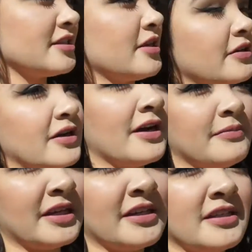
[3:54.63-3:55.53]
So I
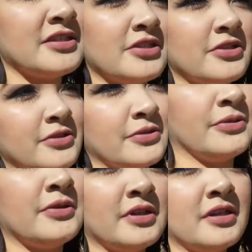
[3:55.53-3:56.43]
made it to,
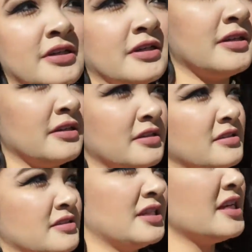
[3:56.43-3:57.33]

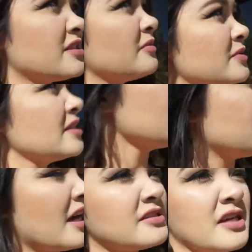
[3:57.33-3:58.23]
it's almost
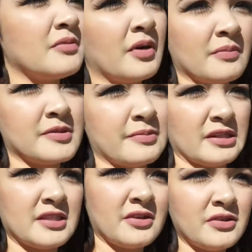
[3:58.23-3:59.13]
like downtown Palm
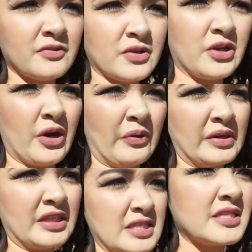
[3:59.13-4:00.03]
Springs. I don't even know
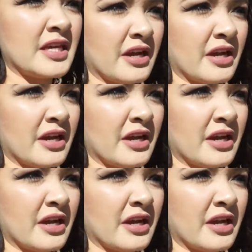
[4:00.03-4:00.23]
what this